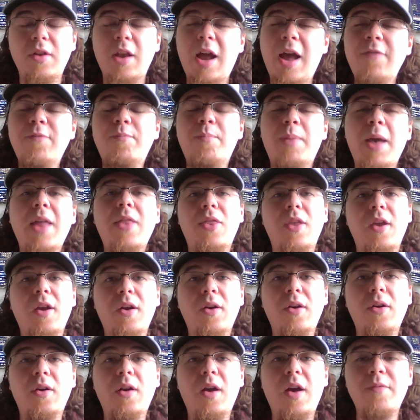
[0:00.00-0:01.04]
And I've been
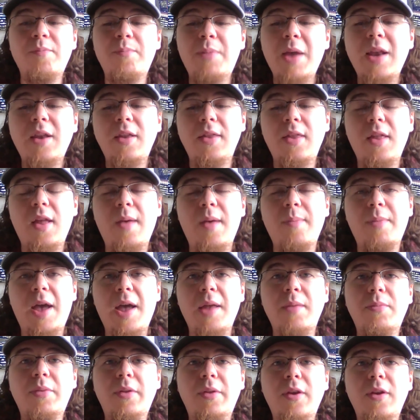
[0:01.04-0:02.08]
there. I've been in that
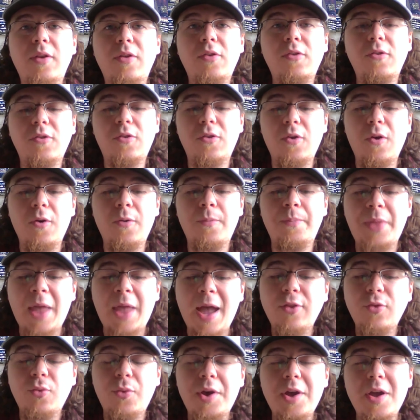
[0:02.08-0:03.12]
bad place. So
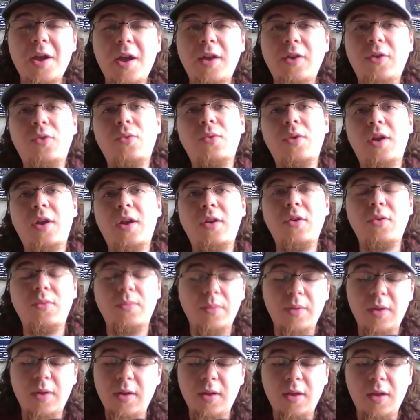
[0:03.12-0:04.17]
that's why I do what I do,
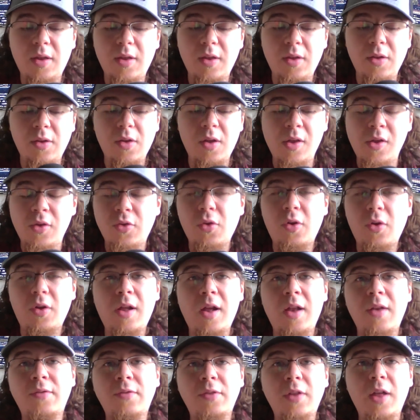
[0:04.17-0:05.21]
and it's all
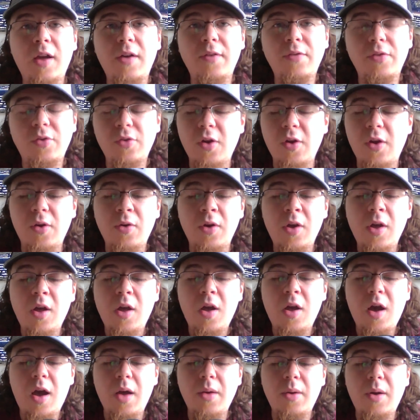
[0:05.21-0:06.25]
out of love. So
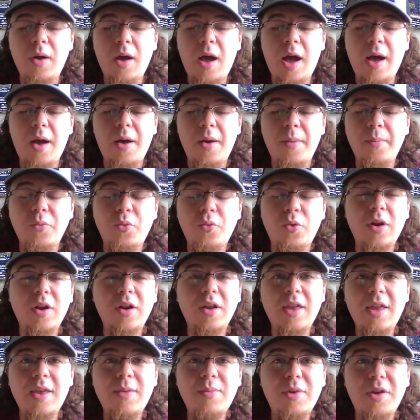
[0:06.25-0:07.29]
we're gonna
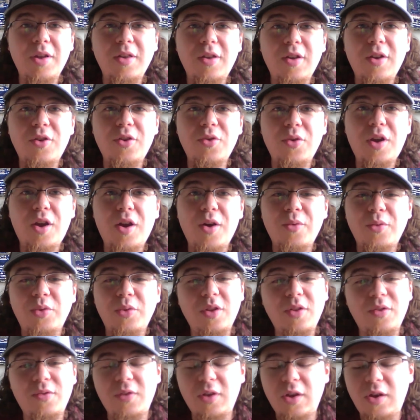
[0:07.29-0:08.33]
keep continuing on with
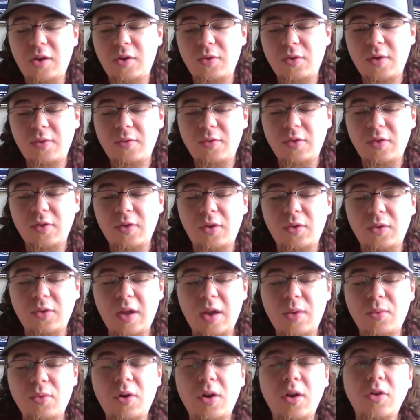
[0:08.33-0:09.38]
these videos every single
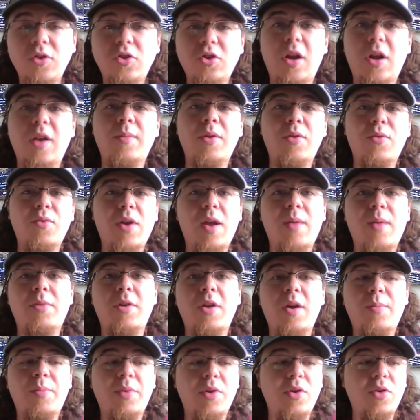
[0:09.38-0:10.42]
day. We're gonna try to be ramping
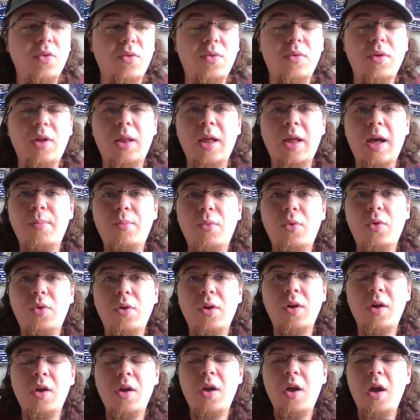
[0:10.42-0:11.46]
up and doing a lot
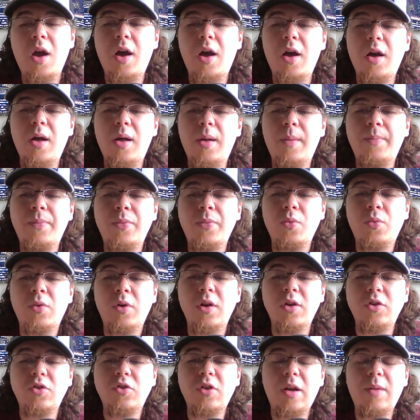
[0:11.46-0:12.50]
more. We're
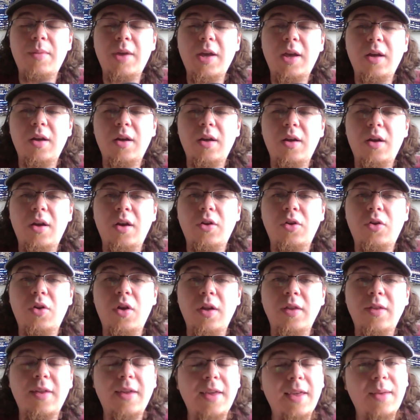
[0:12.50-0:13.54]
gonna try to make
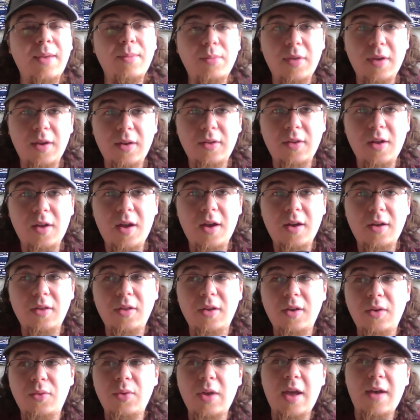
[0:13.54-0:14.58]
a team TikTok.
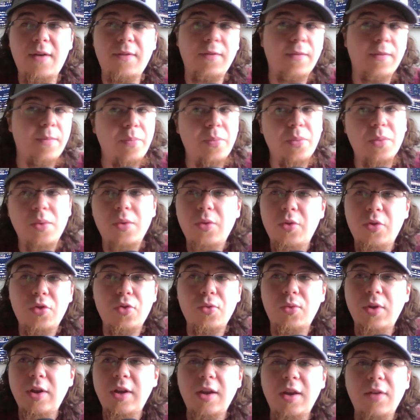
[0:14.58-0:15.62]
Like, we have
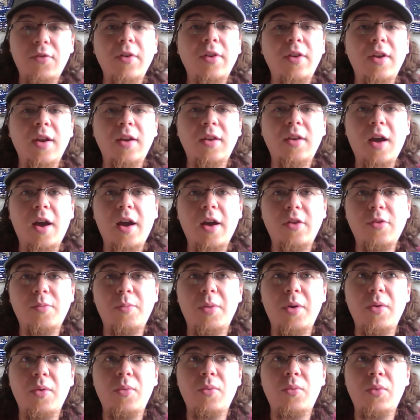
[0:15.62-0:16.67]
3 different TikToks,
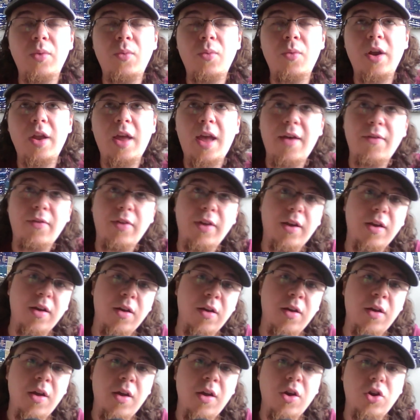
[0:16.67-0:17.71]
but we want to have like
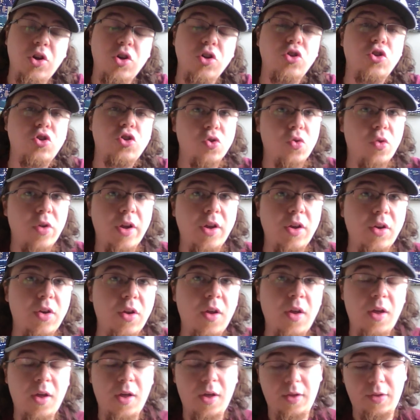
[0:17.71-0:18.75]
a conjoined
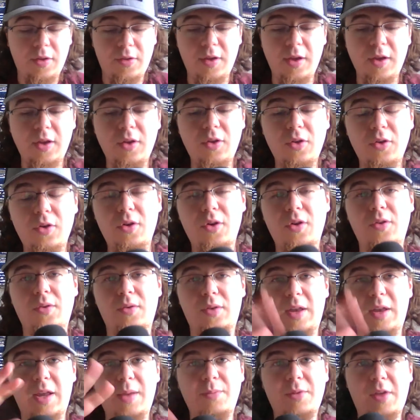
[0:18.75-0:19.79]
singular
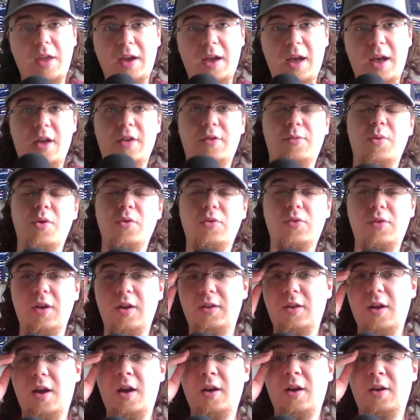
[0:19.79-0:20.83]
Team Psycosmos
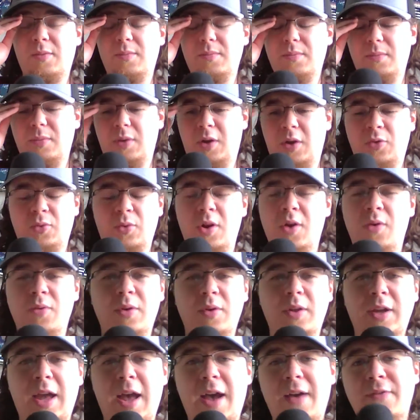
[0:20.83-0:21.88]
TikTok, because we don't
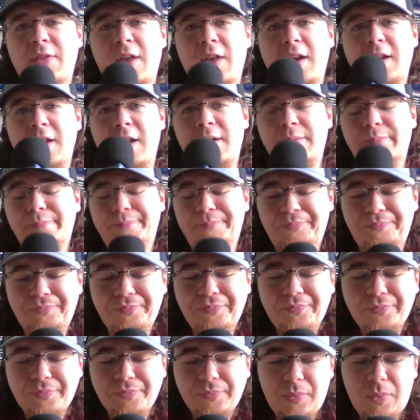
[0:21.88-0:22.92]
really have that yet.
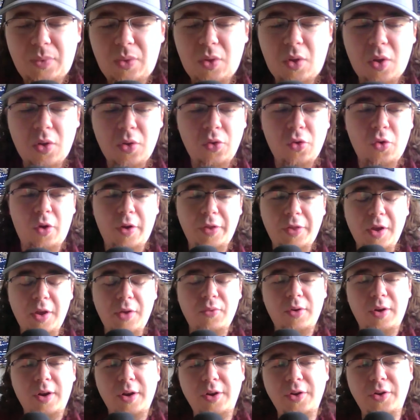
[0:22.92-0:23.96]
So I think
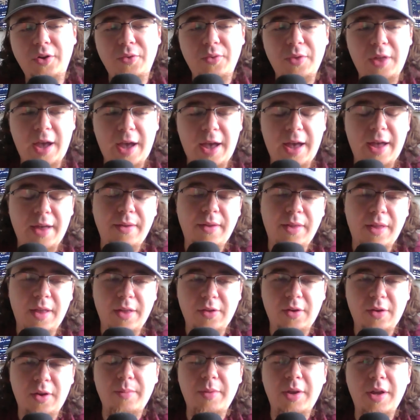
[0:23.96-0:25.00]
we're going to do that, and
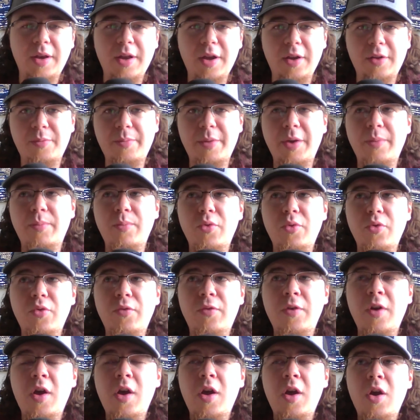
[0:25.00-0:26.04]
that's going to be a next big
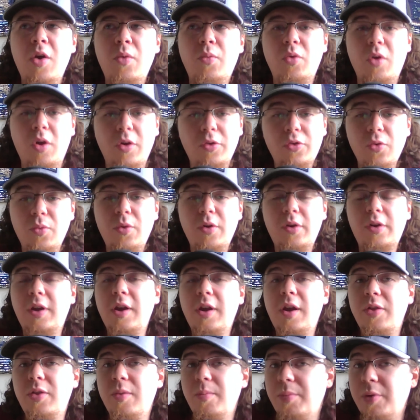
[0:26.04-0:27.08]
move. We're also working
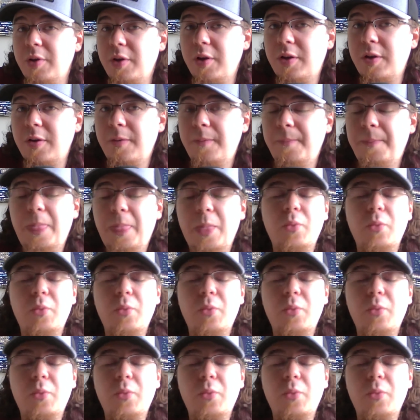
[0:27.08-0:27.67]
on the book.